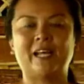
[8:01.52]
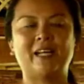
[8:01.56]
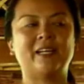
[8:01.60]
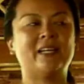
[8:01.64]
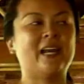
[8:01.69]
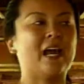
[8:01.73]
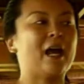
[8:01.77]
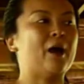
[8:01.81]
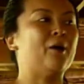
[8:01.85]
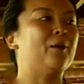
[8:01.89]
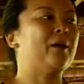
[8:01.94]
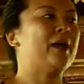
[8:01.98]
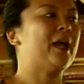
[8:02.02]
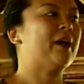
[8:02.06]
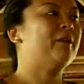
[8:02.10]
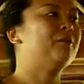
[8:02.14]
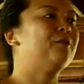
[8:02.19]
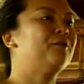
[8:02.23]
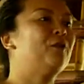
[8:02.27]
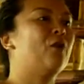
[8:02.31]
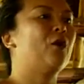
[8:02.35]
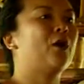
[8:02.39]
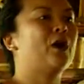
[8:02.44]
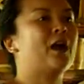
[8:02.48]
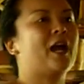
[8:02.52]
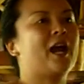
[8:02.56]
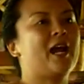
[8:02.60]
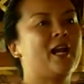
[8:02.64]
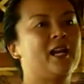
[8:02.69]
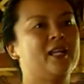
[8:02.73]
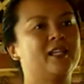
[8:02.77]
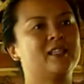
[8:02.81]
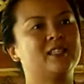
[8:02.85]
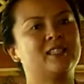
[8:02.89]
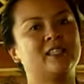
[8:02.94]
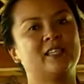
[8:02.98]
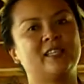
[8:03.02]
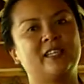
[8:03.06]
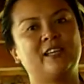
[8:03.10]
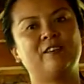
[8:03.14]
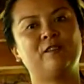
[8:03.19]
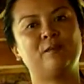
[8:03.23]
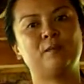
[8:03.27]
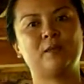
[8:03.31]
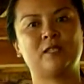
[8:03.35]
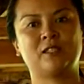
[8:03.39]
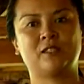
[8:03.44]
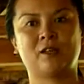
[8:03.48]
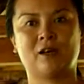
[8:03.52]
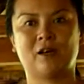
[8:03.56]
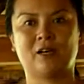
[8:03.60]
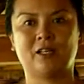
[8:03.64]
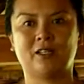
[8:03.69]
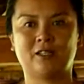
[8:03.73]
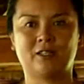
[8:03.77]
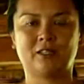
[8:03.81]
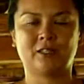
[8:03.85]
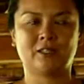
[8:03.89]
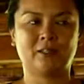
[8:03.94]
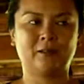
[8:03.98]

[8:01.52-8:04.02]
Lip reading: and now we have 4 islands that give massage.